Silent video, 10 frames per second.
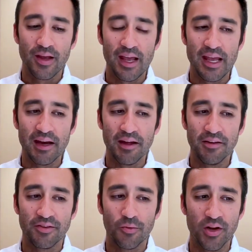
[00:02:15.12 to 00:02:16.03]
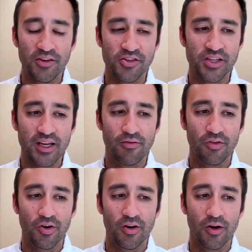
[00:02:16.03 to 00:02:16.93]
And went to
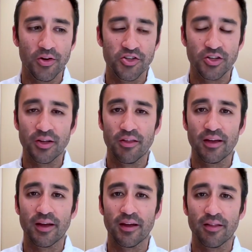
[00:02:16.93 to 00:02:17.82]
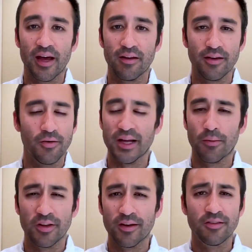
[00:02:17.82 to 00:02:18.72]
Stanford originally thinking that,
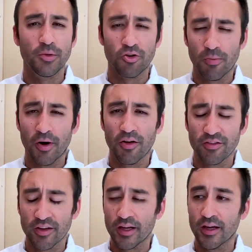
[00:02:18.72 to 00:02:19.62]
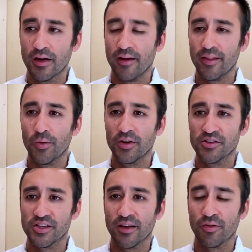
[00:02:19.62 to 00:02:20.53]
dabbled in some local policy, and then went to
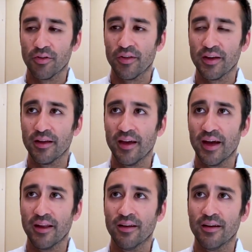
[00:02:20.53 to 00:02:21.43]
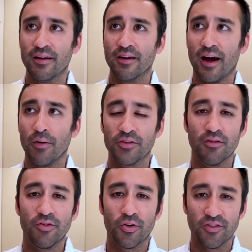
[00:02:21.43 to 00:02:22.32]
Stanford thinking that I was going
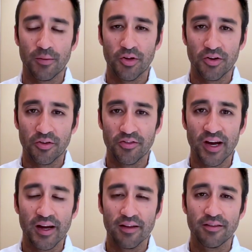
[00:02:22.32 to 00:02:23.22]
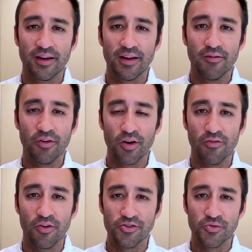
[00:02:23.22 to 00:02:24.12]
to focus on political science. And in the very
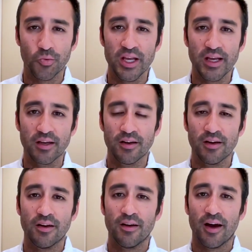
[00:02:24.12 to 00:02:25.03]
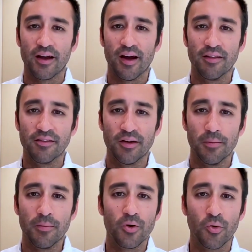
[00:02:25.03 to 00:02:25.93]
first week, I got
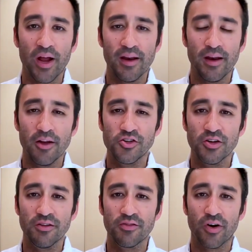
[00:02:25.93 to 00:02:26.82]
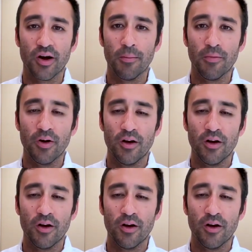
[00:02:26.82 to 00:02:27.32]
some great nudges from